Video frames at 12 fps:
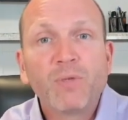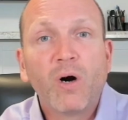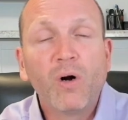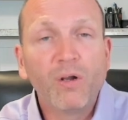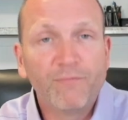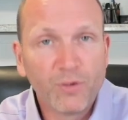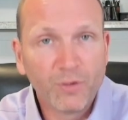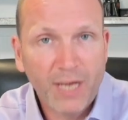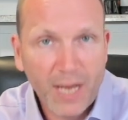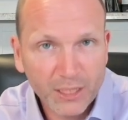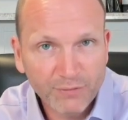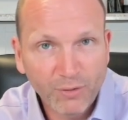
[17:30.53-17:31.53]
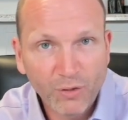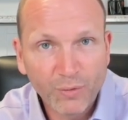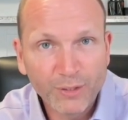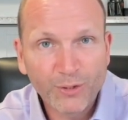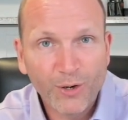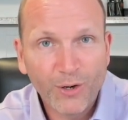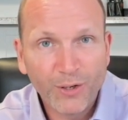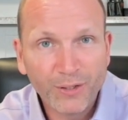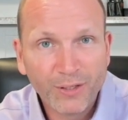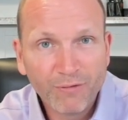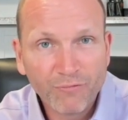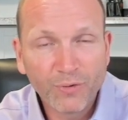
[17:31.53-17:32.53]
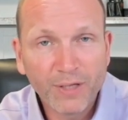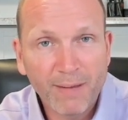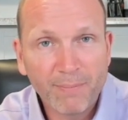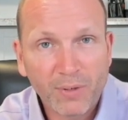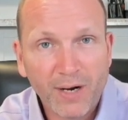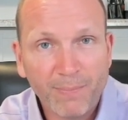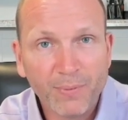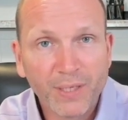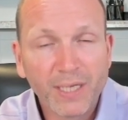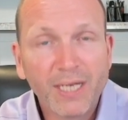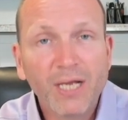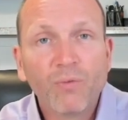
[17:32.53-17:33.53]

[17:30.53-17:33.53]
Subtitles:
all of your cash flow is gone for that property.